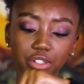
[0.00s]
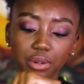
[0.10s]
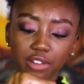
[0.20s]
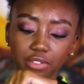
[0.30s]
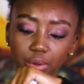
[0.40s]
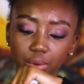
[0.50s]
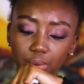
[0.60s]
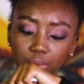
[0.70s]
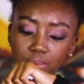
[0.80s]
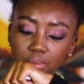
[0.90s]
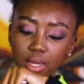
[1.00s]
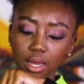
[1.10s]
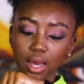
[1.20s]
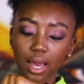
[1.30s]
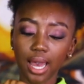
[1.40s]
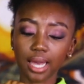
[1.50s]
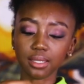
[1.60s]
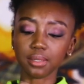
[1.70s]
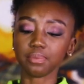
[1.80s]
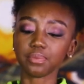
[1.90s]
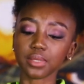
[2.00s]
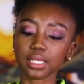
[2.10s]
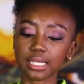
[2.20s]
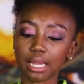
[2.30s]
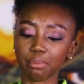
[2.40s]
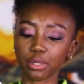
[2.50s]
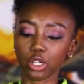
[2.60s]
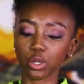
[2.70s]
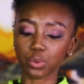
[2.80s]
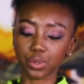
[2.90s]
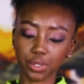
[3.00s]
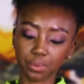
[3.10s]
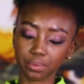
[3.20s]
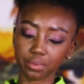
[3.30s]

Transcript: you have at home and snap it closed.